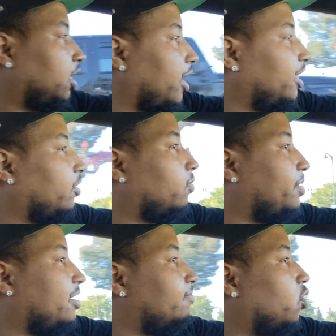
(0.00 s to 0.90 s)
Like, it'll
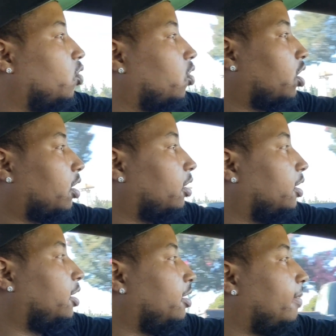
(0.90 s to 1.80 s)
be more
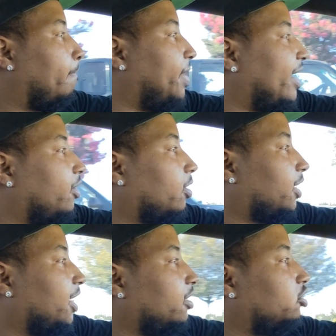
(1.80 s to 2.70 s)
better
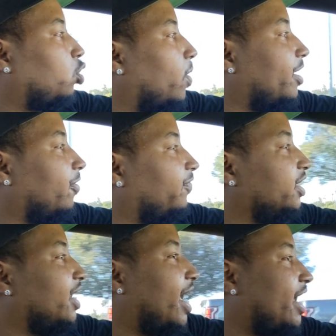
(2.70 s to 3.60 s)
to get a 12
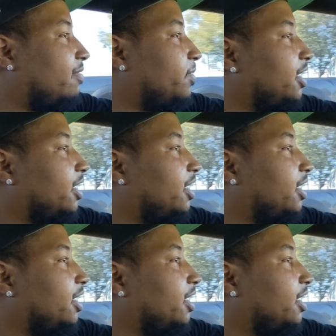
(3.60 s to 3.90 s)
than an 8,